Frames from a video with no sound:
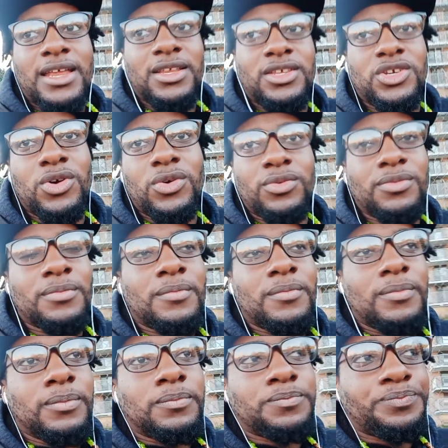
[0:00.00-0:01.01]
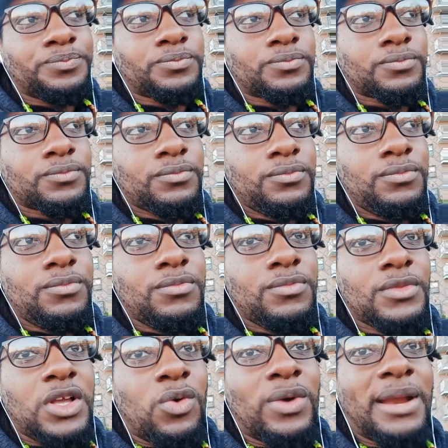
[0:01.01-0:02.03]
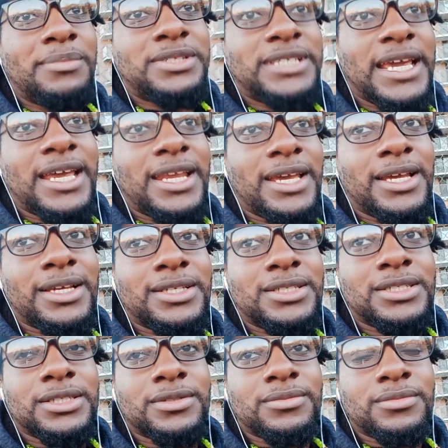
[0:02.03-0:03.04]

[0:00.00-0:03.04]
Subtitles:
So, what I'm saying is,